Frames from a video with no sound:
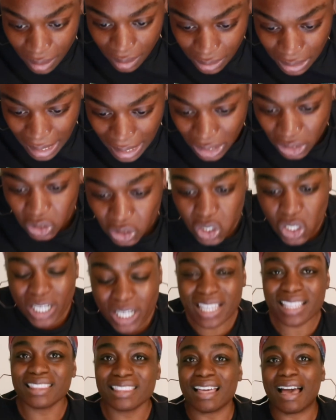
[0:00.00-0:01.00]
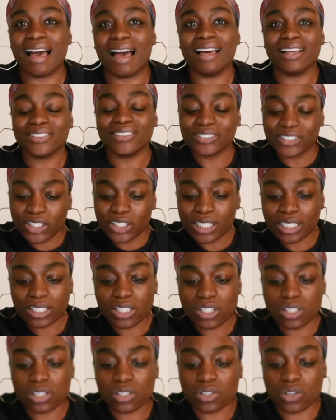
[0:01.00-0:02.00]
Like, look at that. Look at
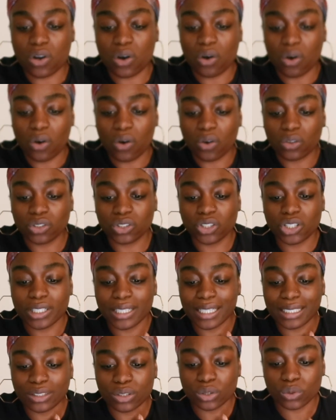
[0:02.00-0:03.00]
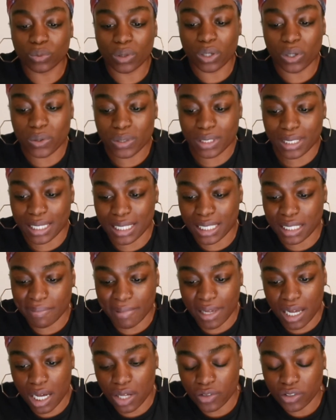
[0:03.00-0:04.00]
the skull. Look at the rose in its
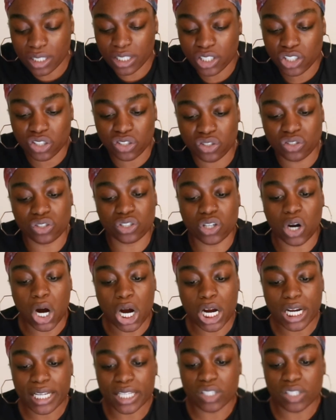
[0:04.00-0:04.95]
mouth. It's just dark.